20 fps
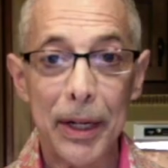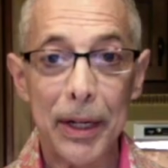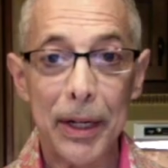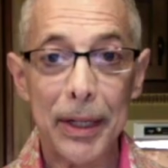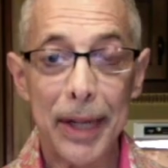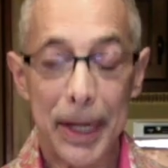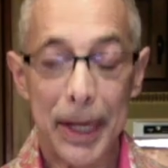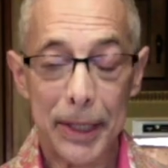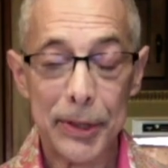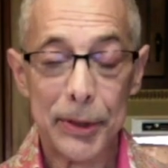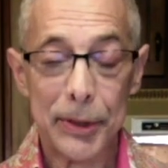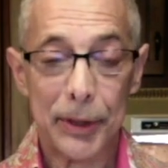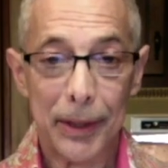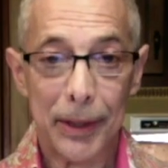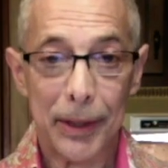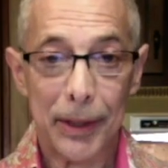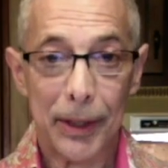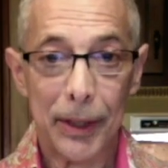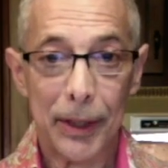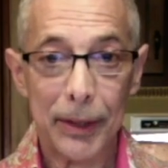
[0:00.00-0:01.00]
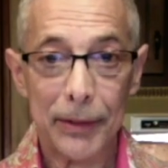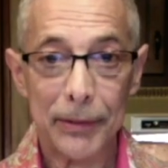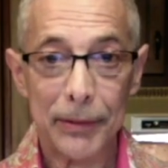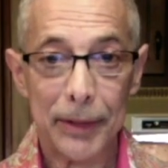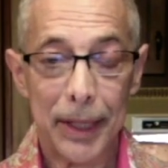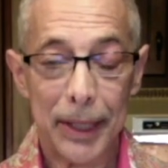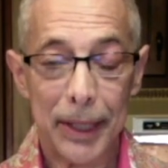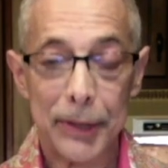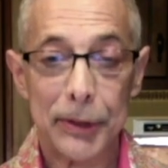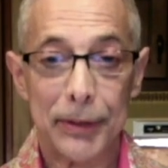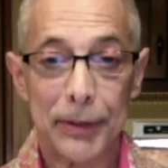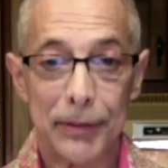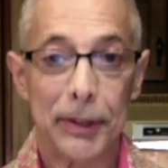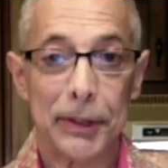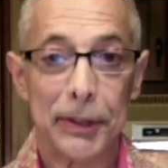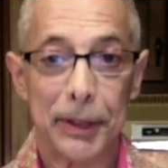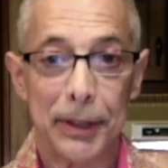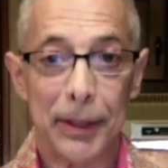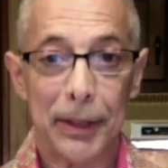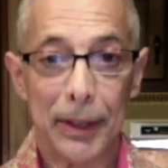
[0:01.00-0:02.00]
extra
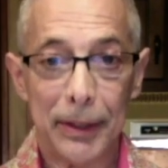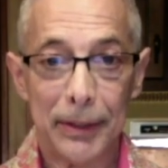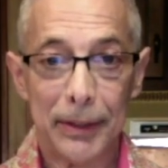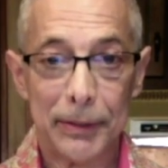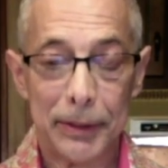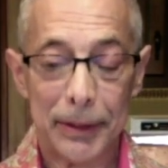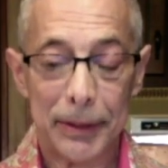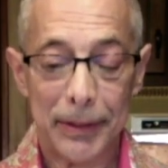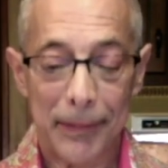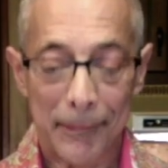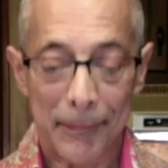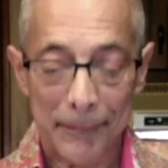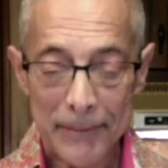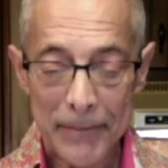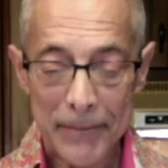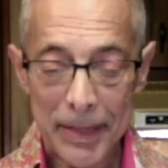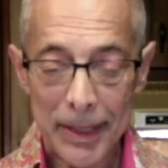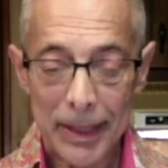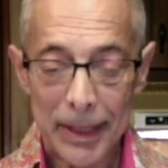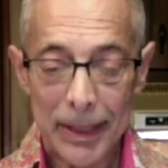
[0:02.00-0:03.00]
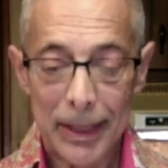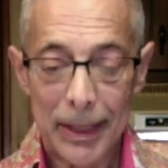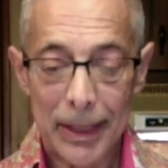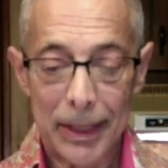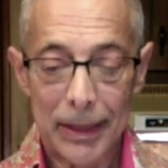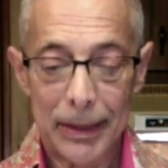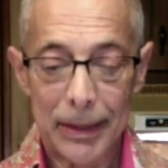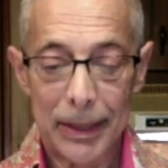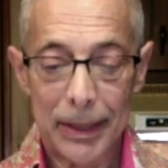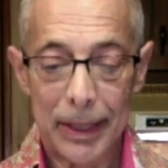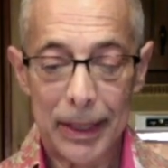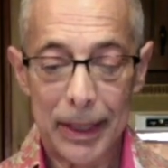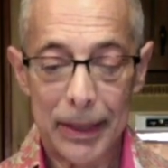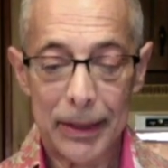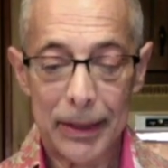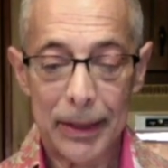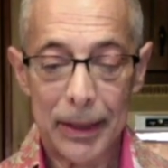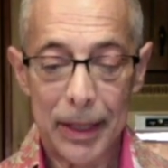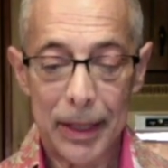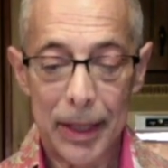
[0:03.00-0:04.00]
virgin olive oil, and
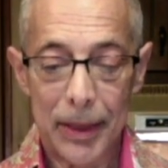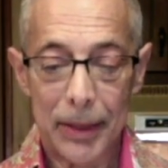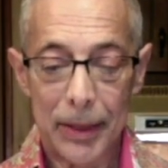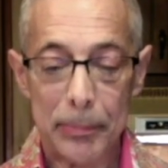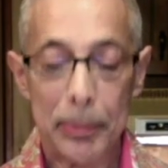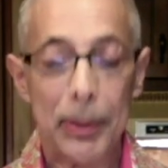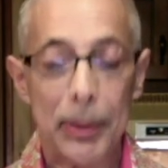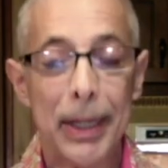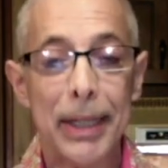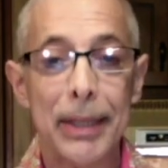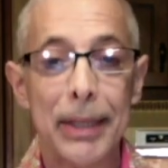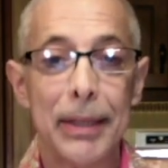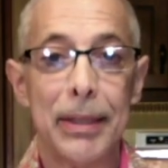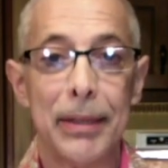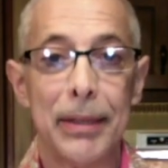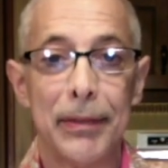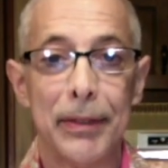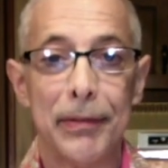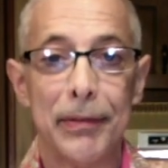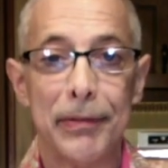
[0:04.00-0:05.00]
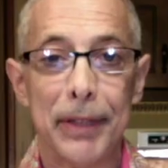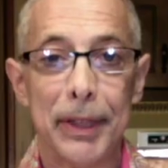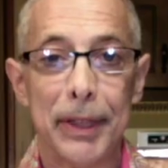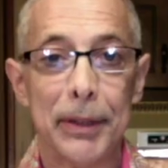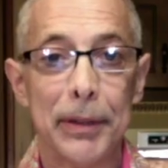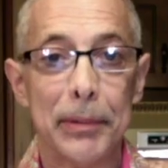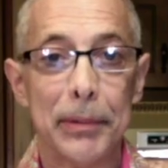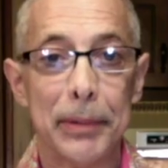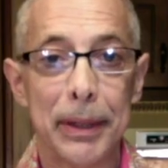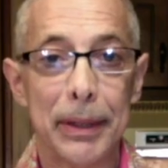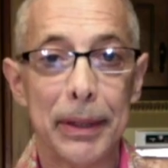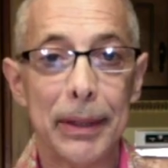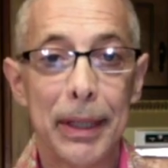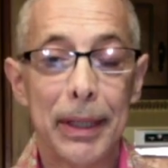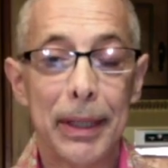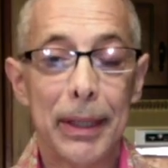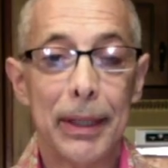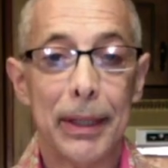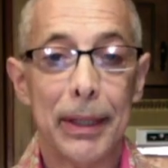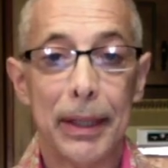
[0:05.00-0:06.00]
then the brightness of the fennel with
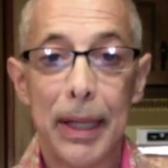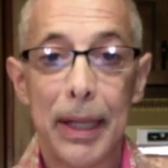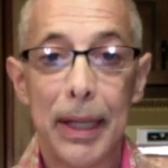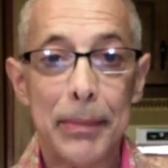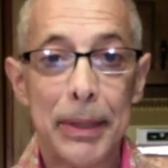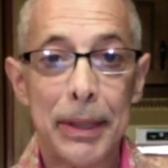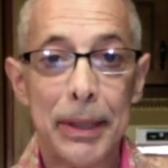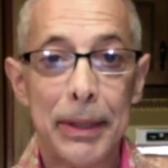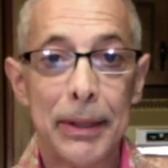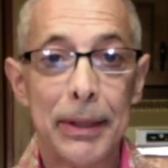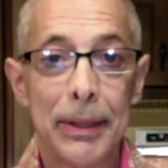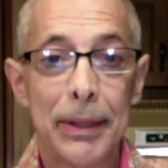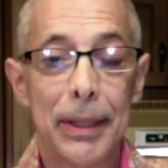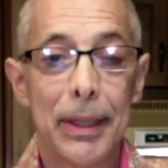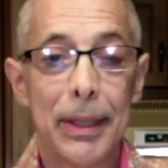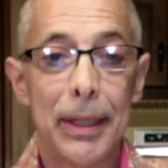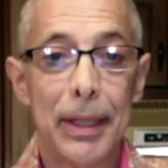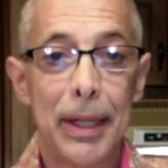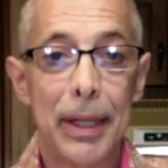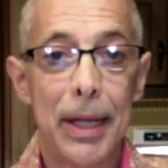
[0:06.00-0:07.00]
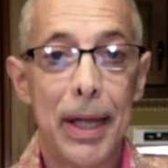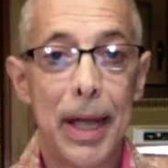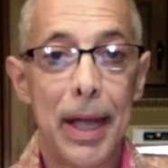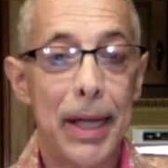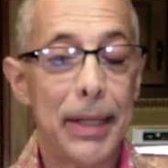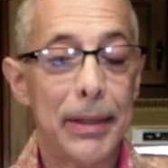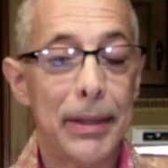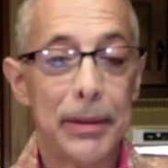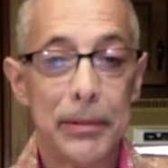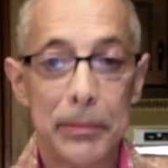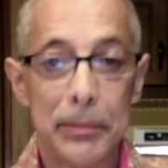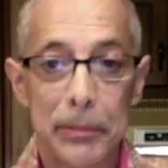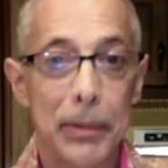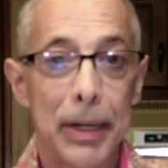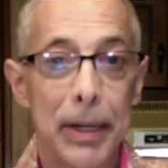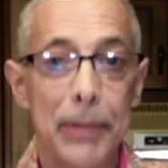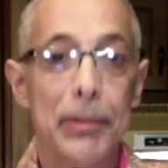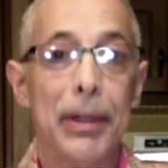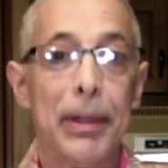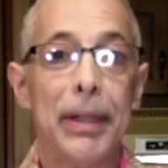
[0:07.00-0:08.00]
lemon and
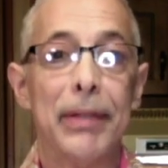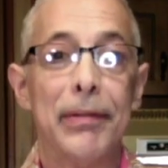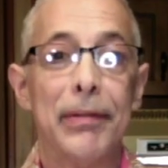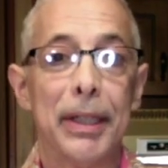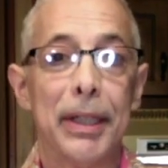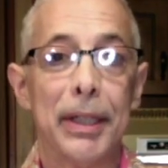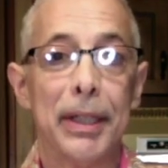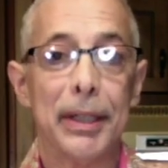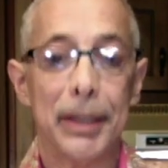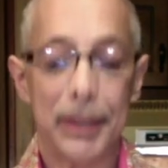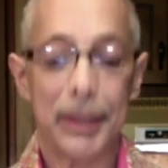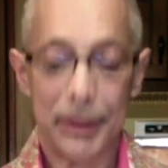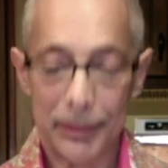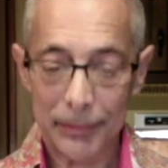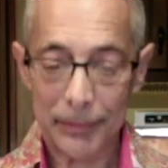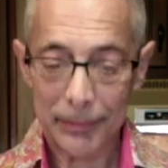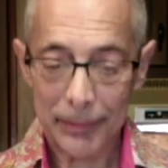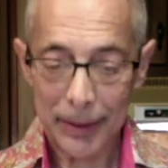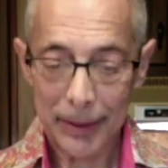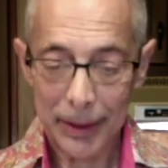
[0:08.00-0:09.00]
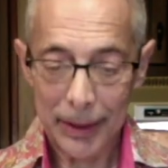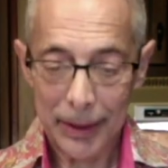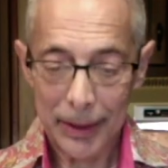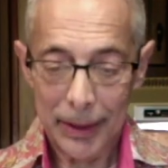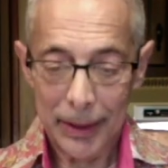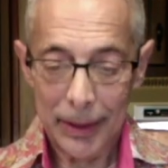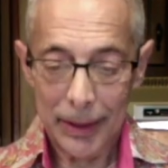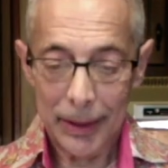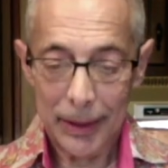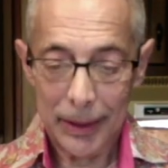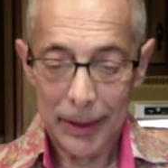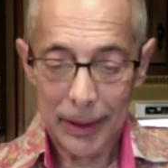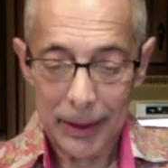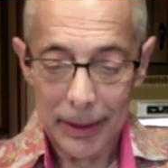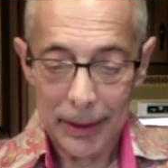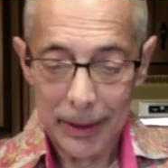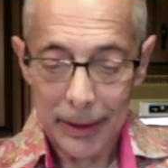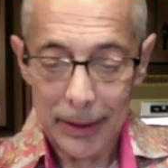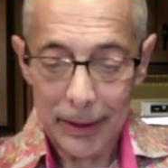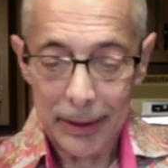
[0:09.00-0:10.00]
red wine vinegar.
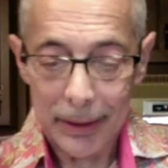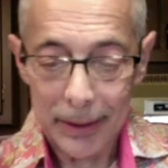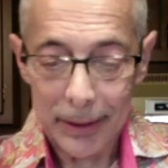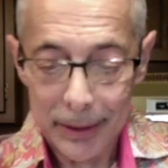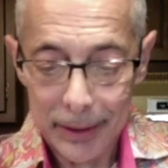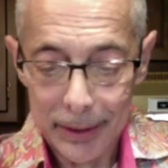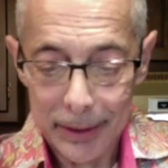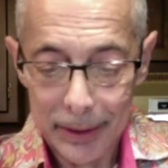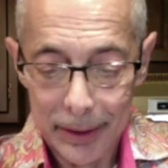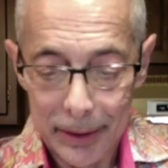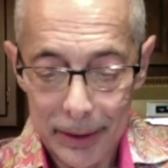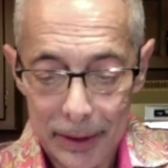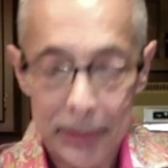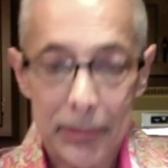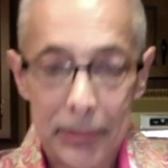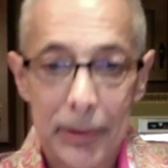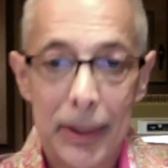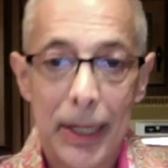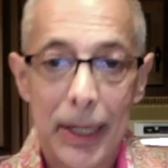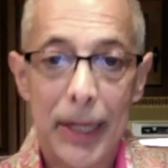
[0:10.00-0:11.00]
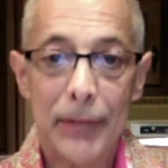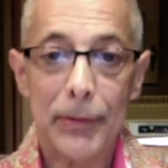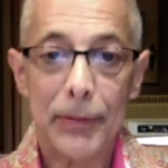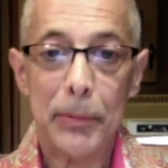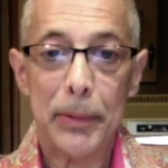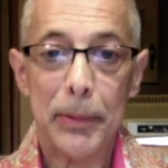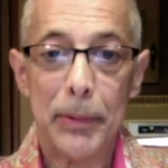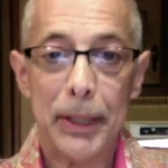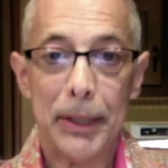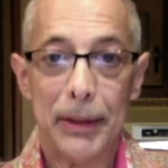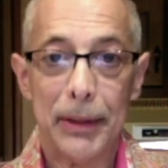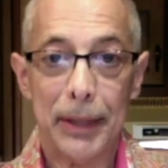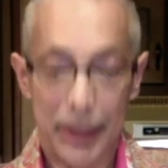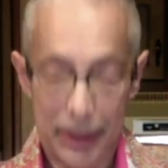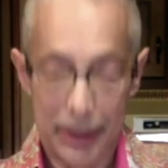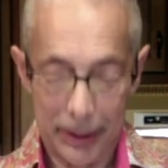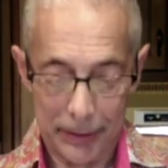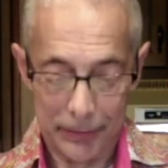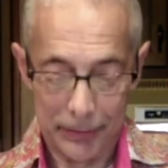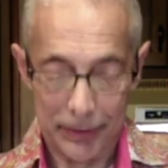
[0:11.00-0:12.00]
You will have a winner, I
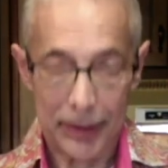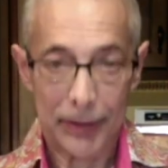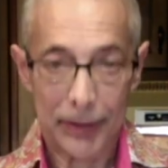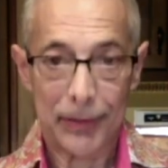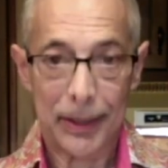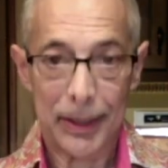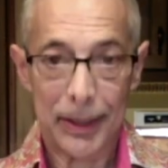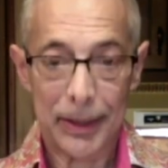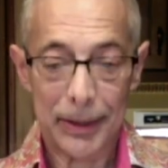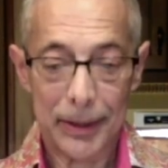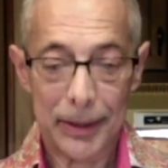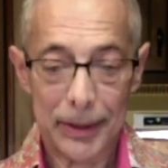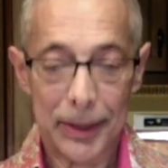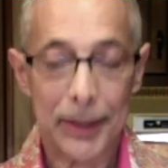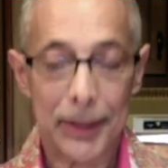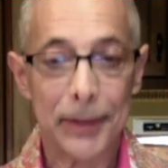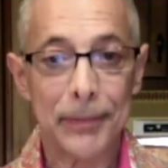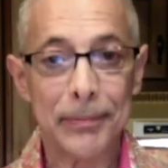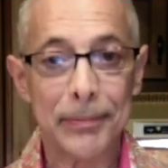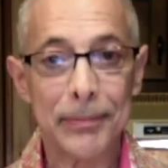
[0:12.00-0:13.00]
think, for your friends. So,